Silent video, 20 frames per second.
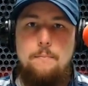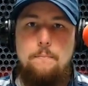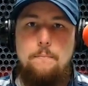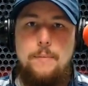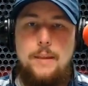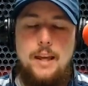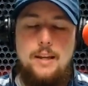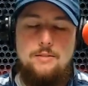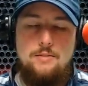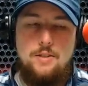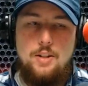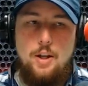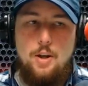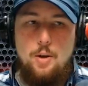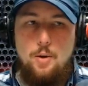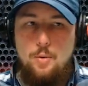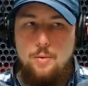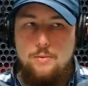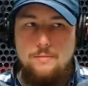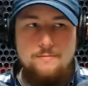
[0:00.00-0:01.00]
And
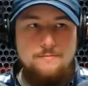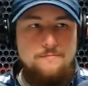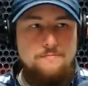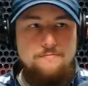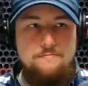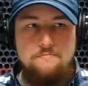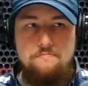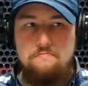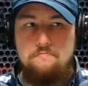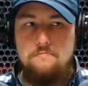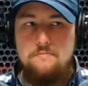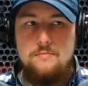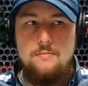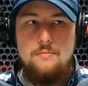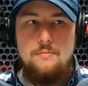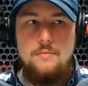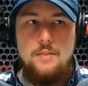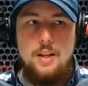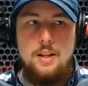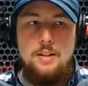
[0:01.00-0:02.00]
so
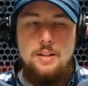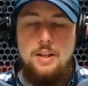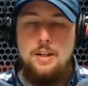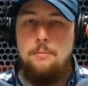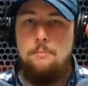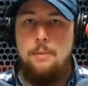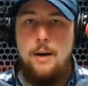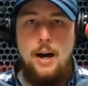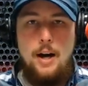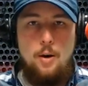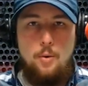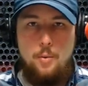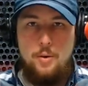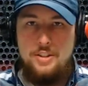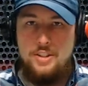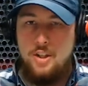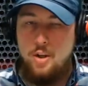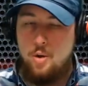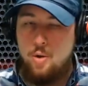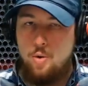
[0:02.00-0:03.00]
the empire
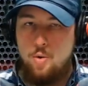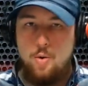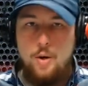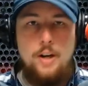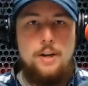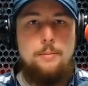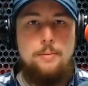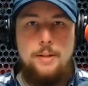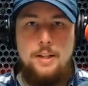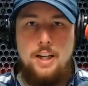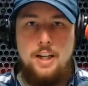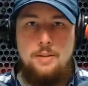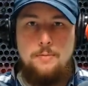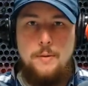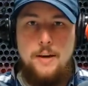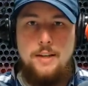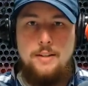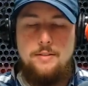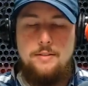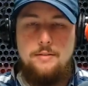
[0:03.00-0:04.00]
was incredibly
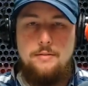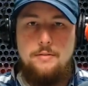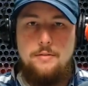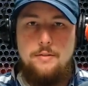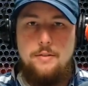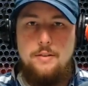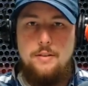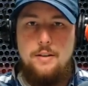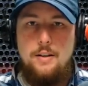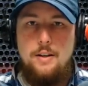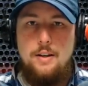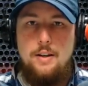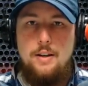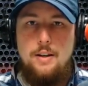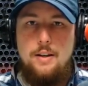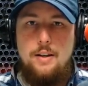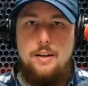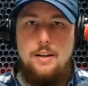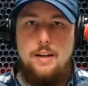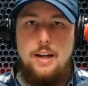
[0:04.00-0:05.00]
expansive.
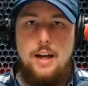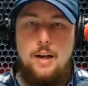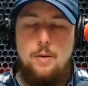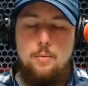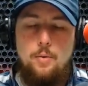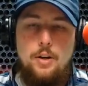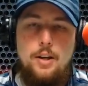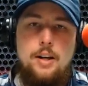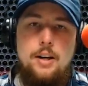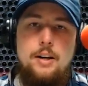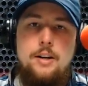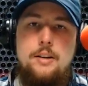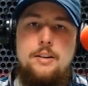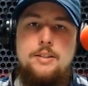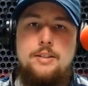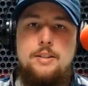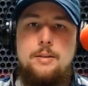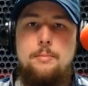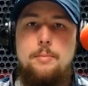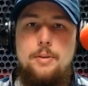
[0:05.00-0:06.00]
And we'll get into the
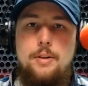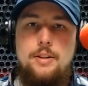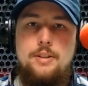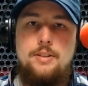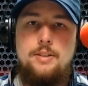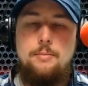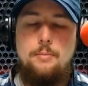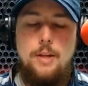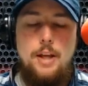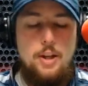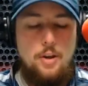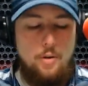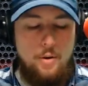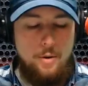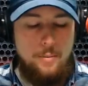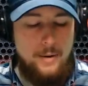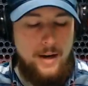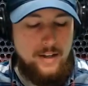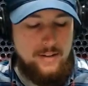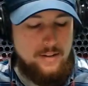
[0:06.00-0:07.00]
symbolism later
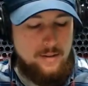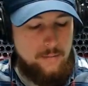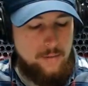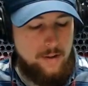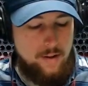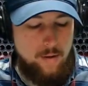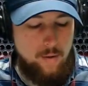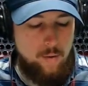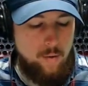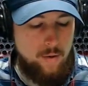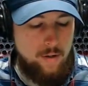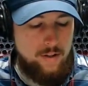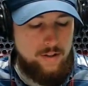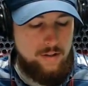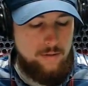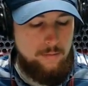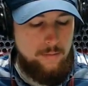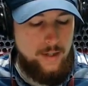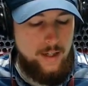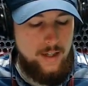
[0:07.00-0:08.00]
about some of the
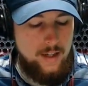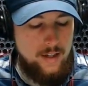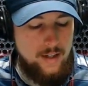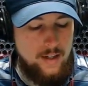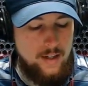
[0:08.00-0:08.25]
horns, but